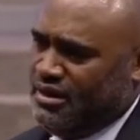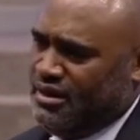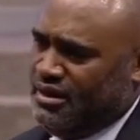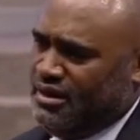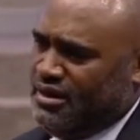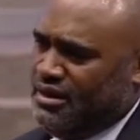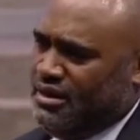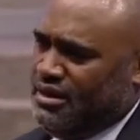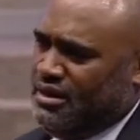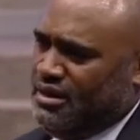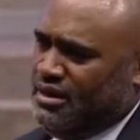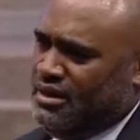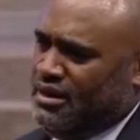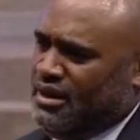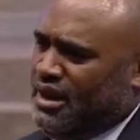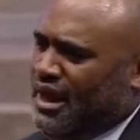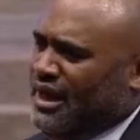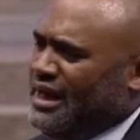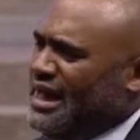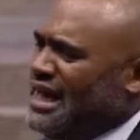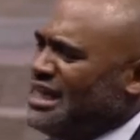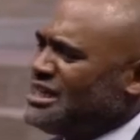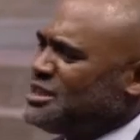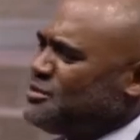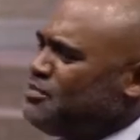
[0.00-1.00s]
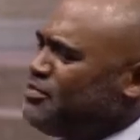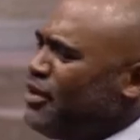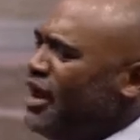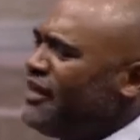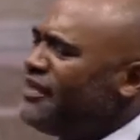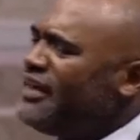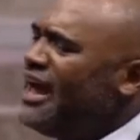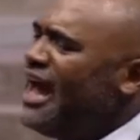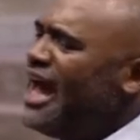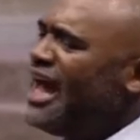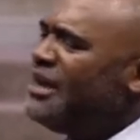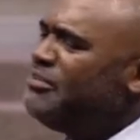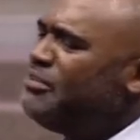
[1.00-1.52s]
And his brother had
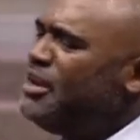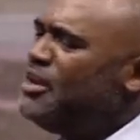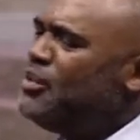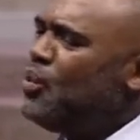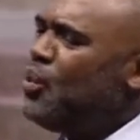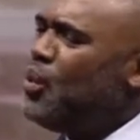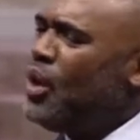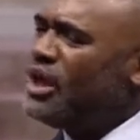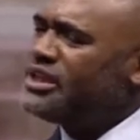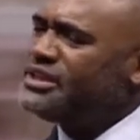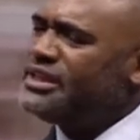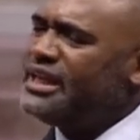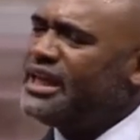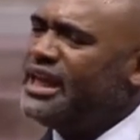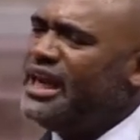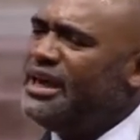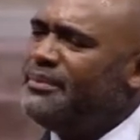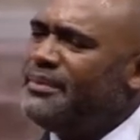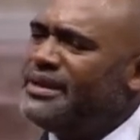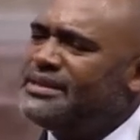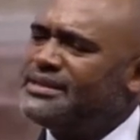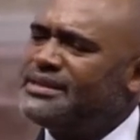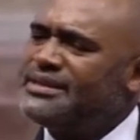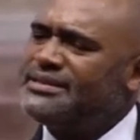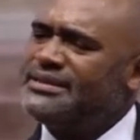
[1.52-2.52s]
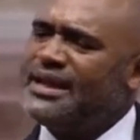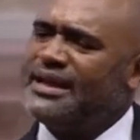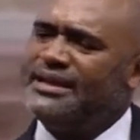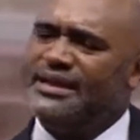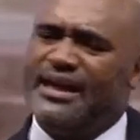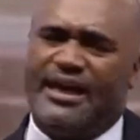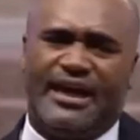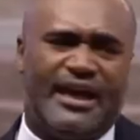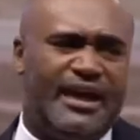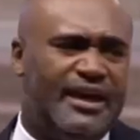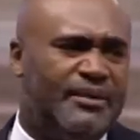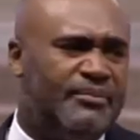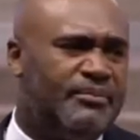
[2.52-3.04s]
been watching him and studying him
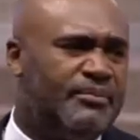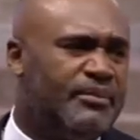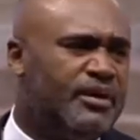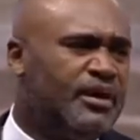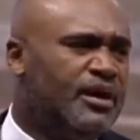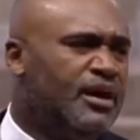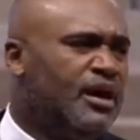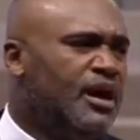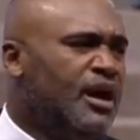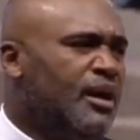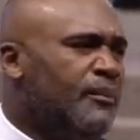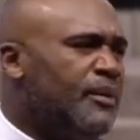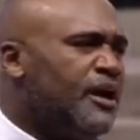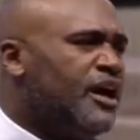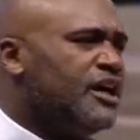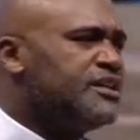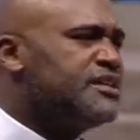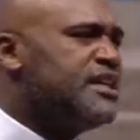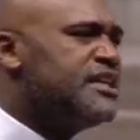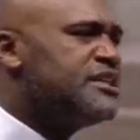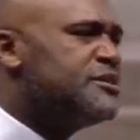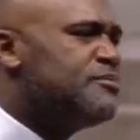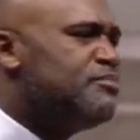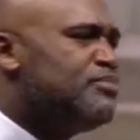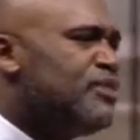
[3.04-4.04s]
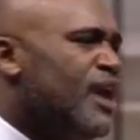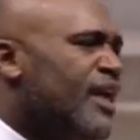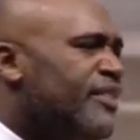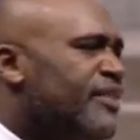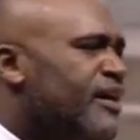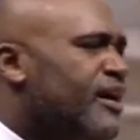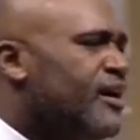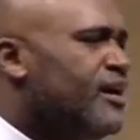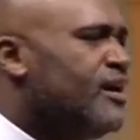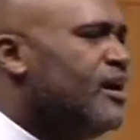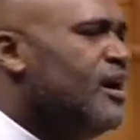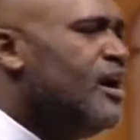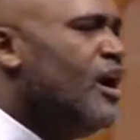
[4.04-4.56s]
because his brother
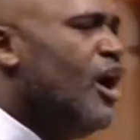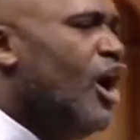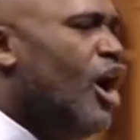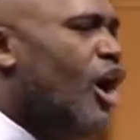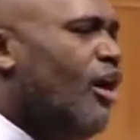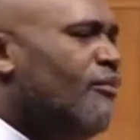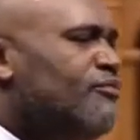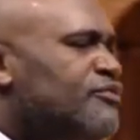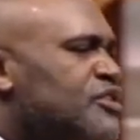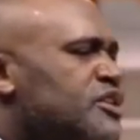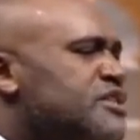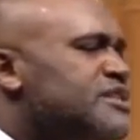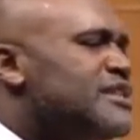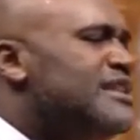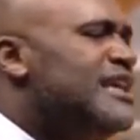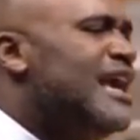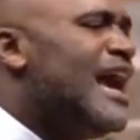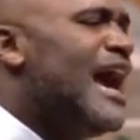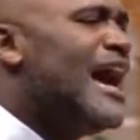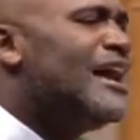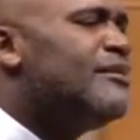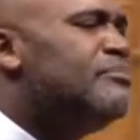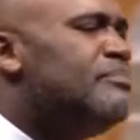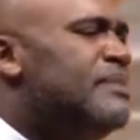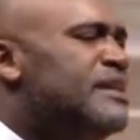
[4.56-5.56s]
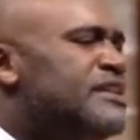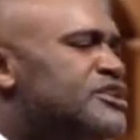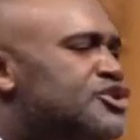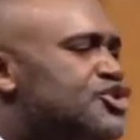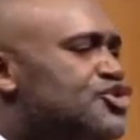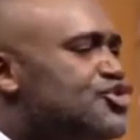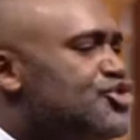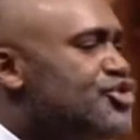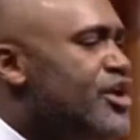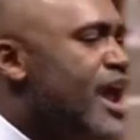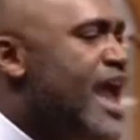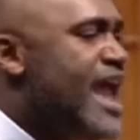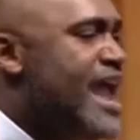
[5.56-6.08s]
obviously had been
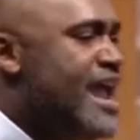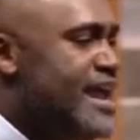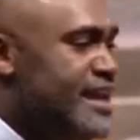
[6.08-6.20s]
trained